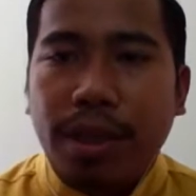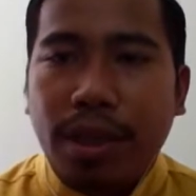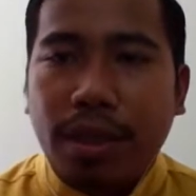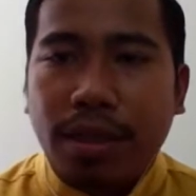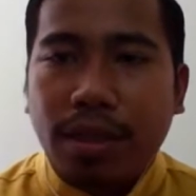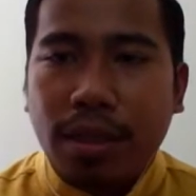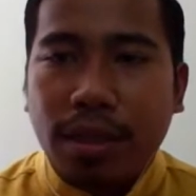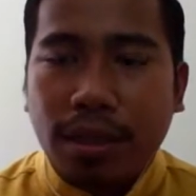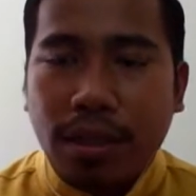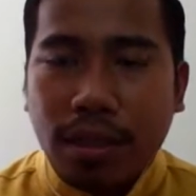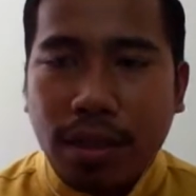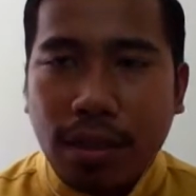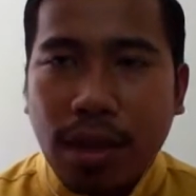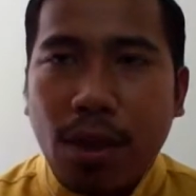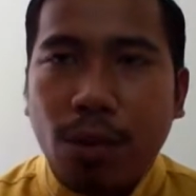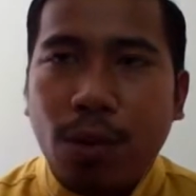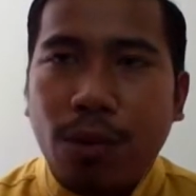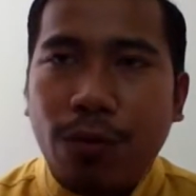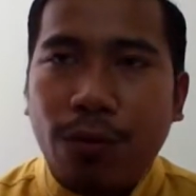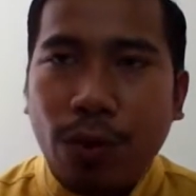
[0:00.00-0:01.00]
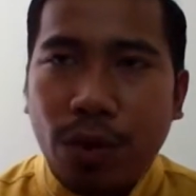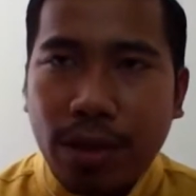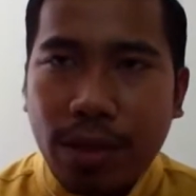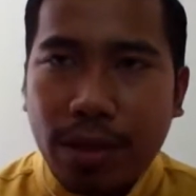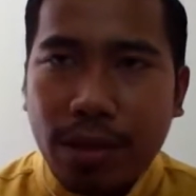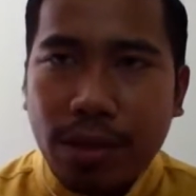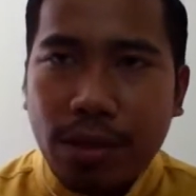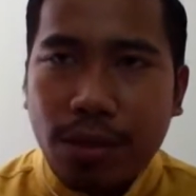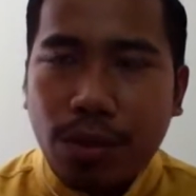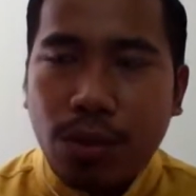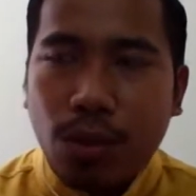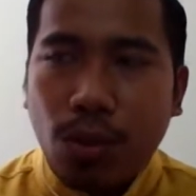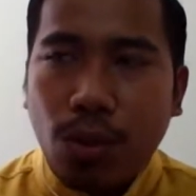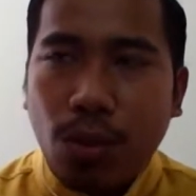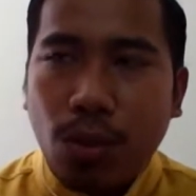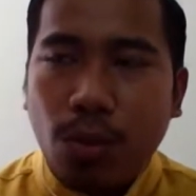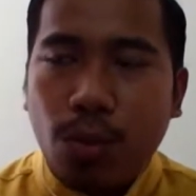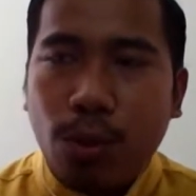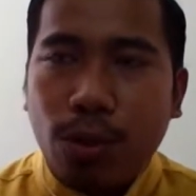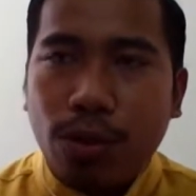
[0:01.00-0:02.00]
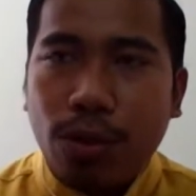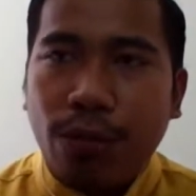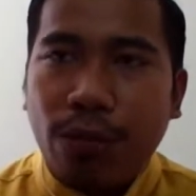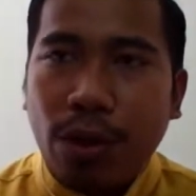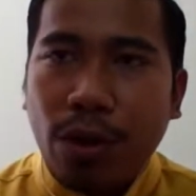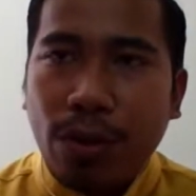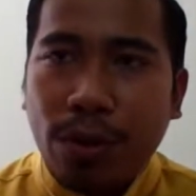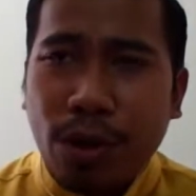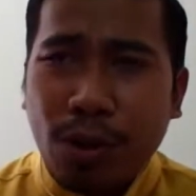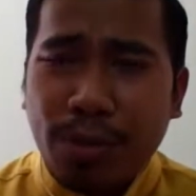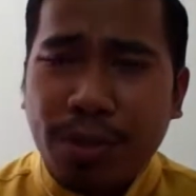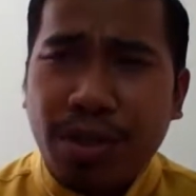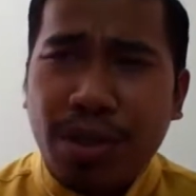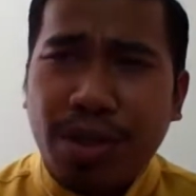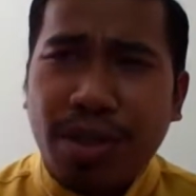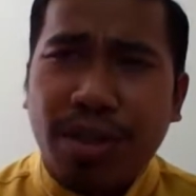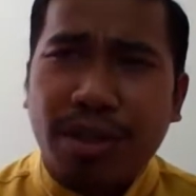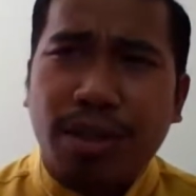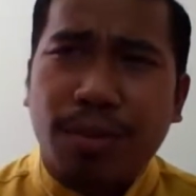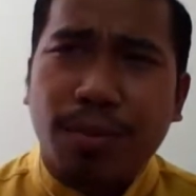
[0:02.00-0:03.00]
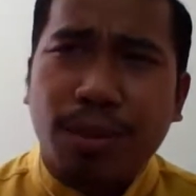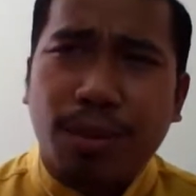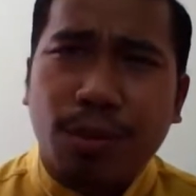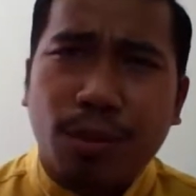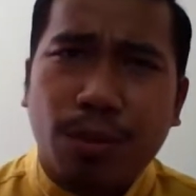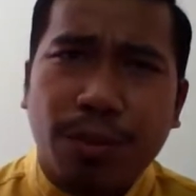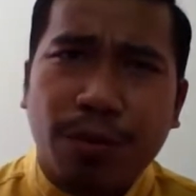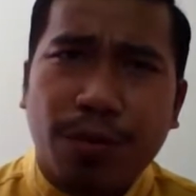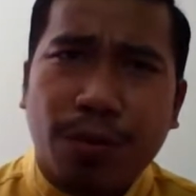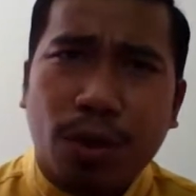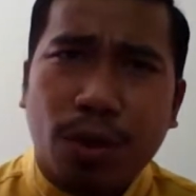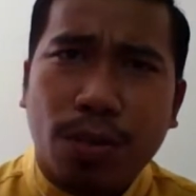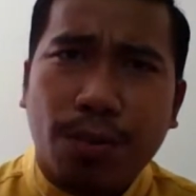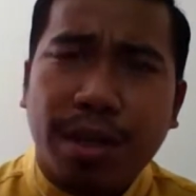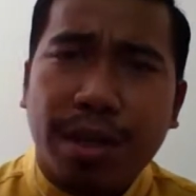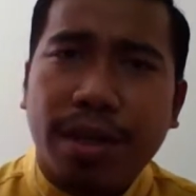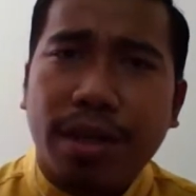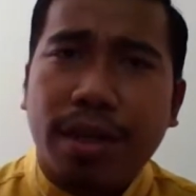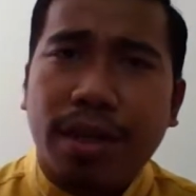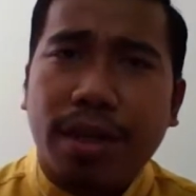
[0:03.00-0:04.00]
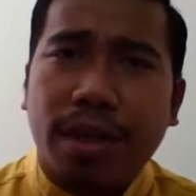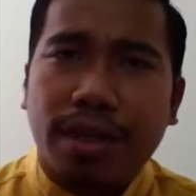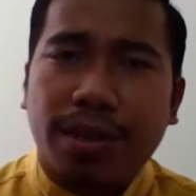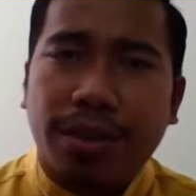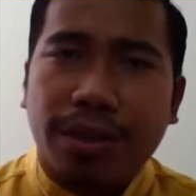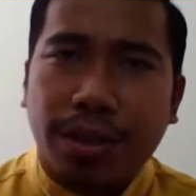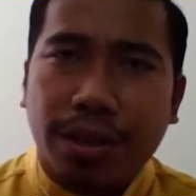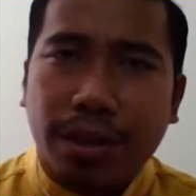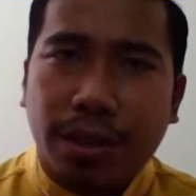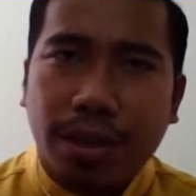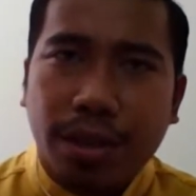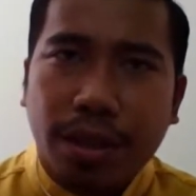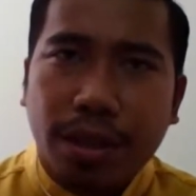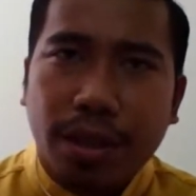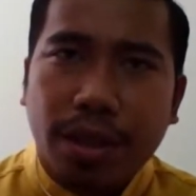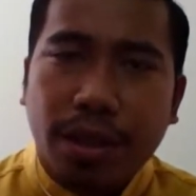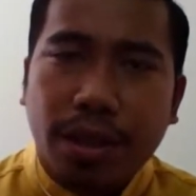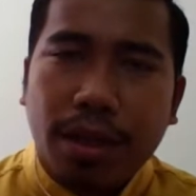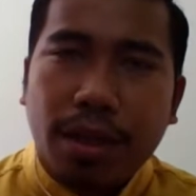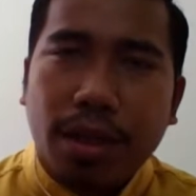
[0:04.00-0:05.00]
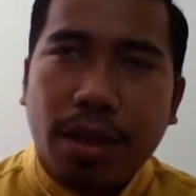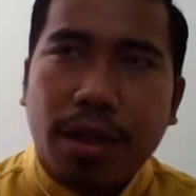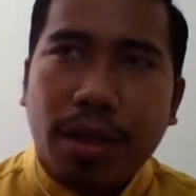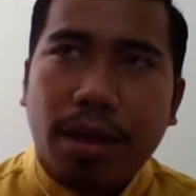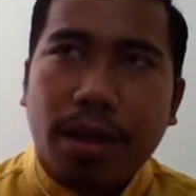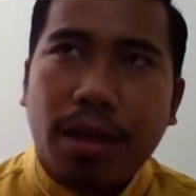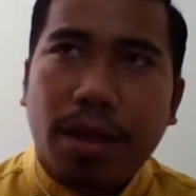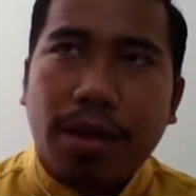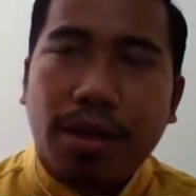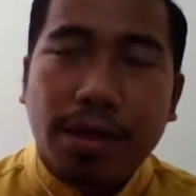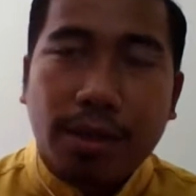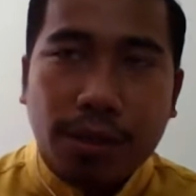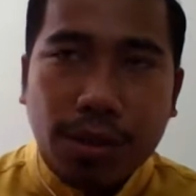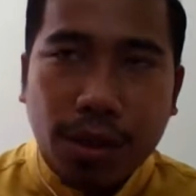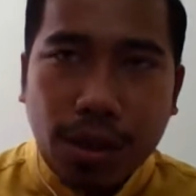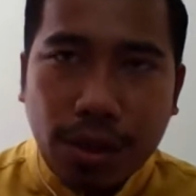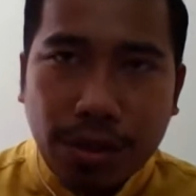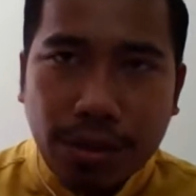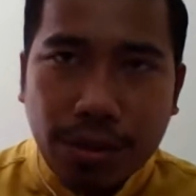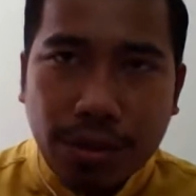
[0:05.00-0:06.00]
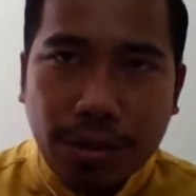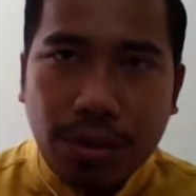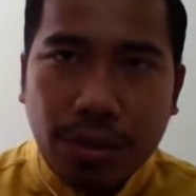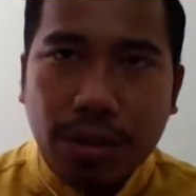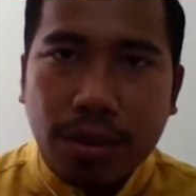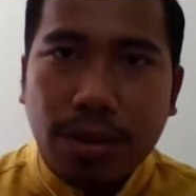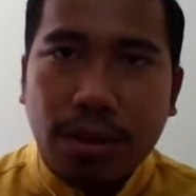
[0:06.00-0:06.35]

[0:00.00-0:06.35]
that is our focus. So most of our commercial customer will be from agriculture, resorts,